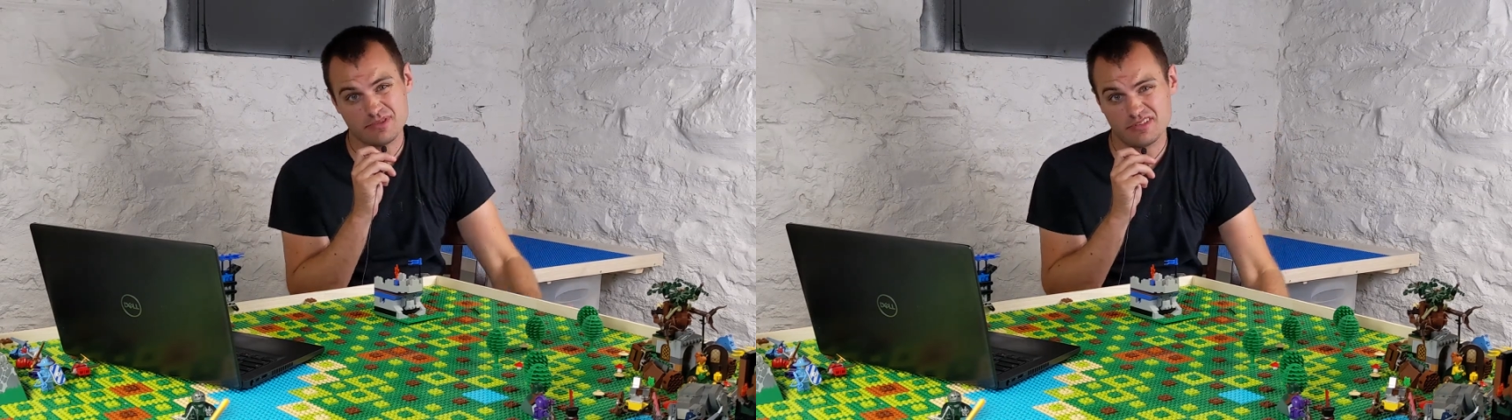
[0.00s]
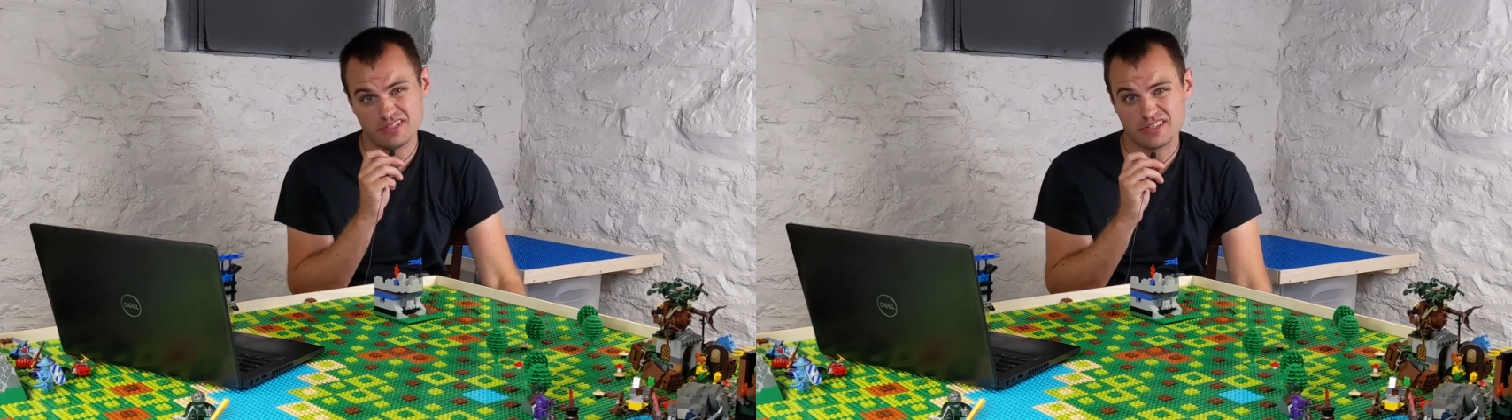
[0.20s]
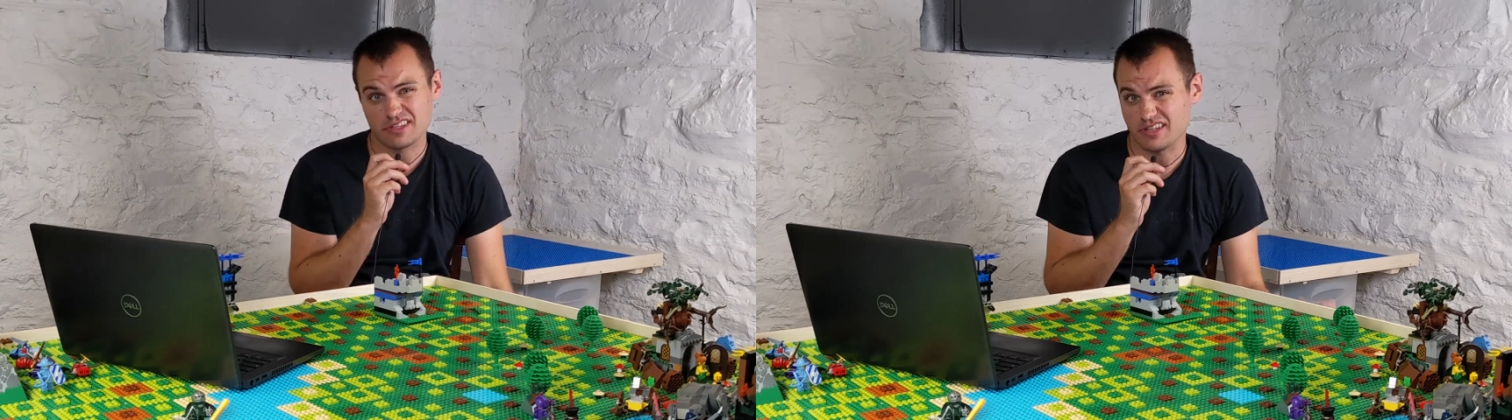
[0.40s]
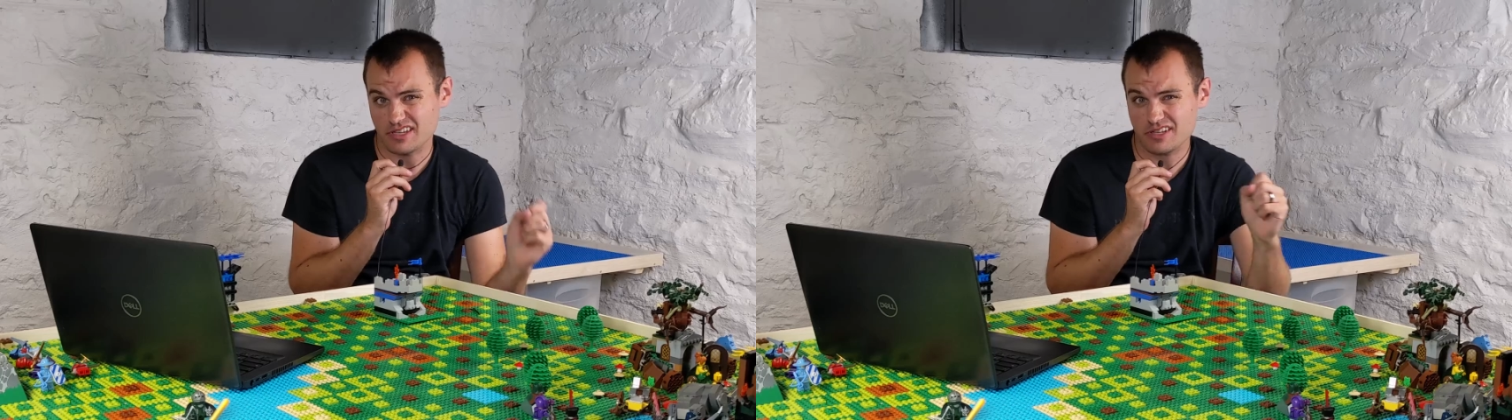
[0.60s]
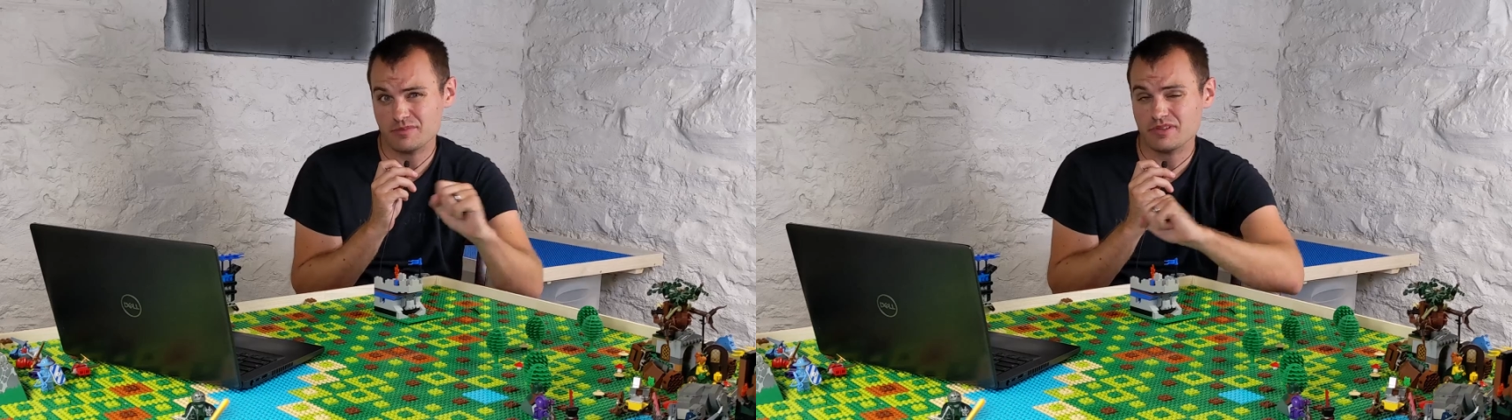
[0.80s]
building that the
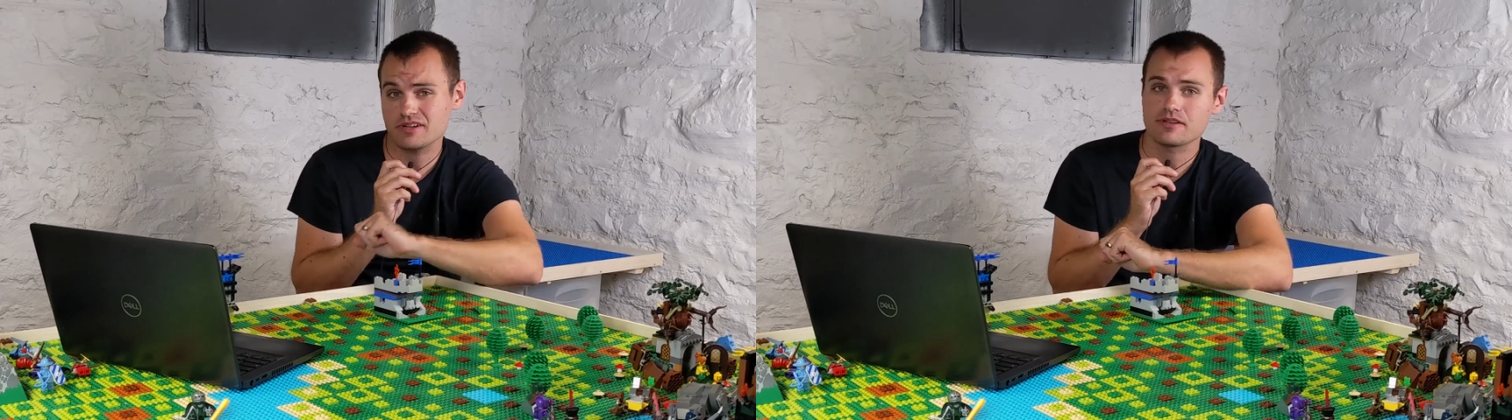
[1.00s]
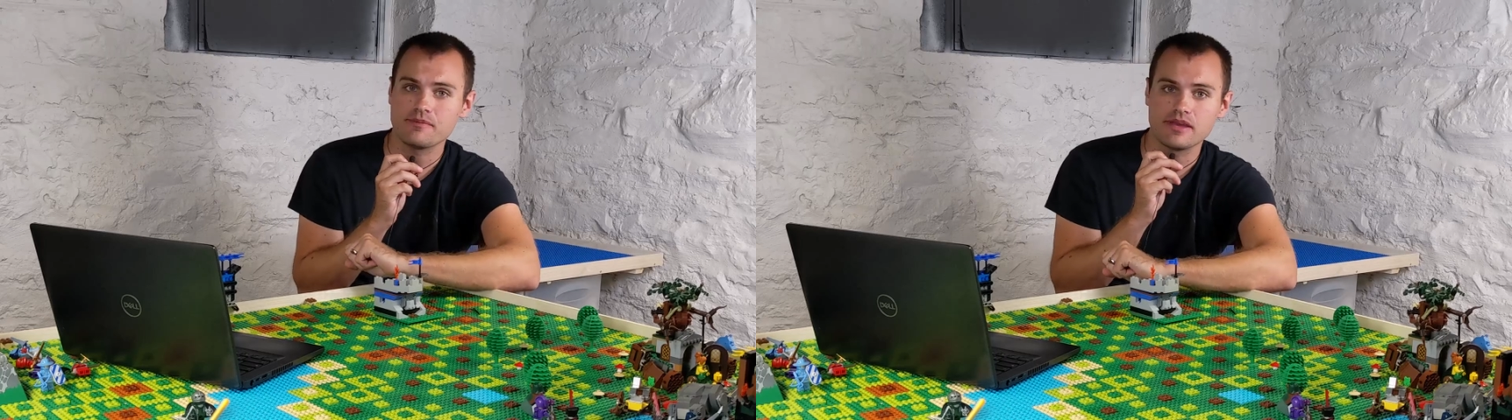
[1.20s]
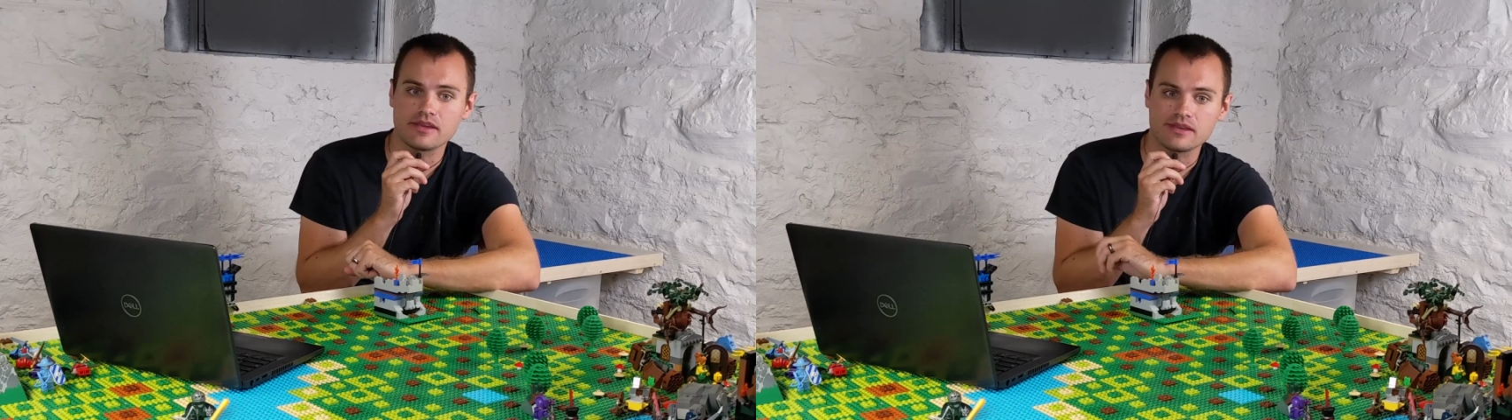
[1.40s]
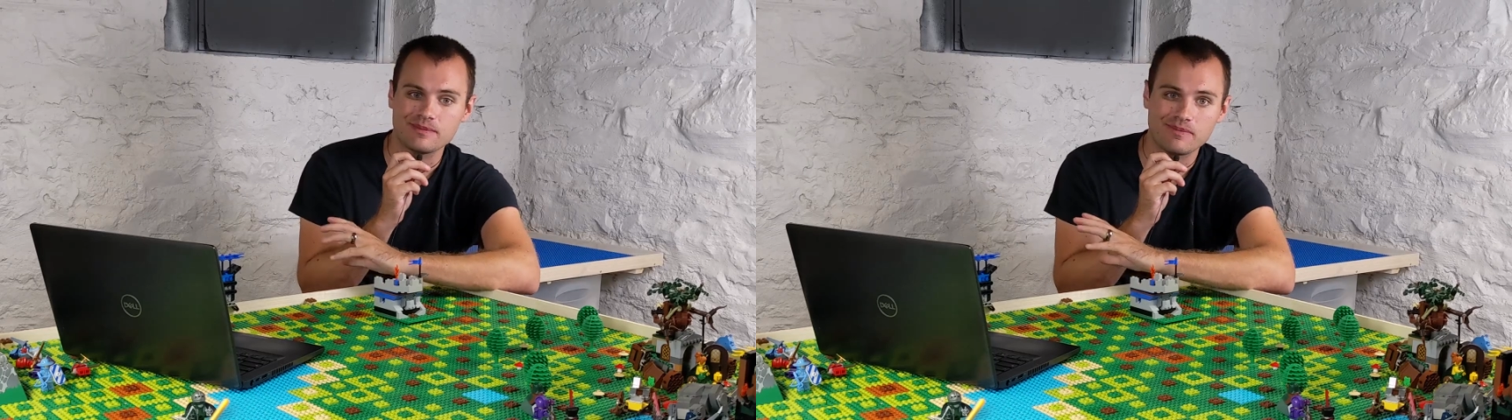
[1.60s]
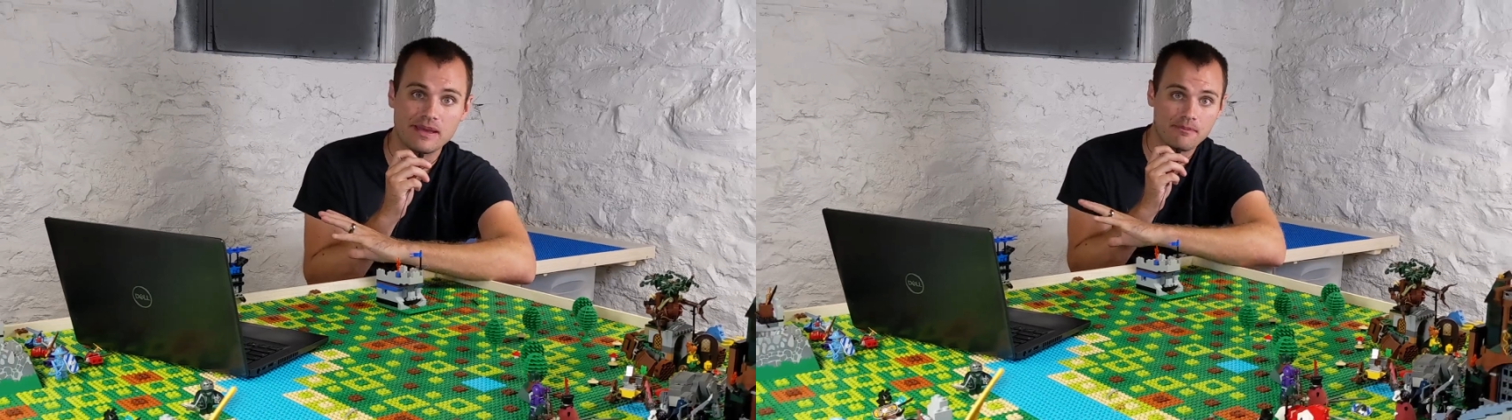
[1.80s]
Kingdom player can make in my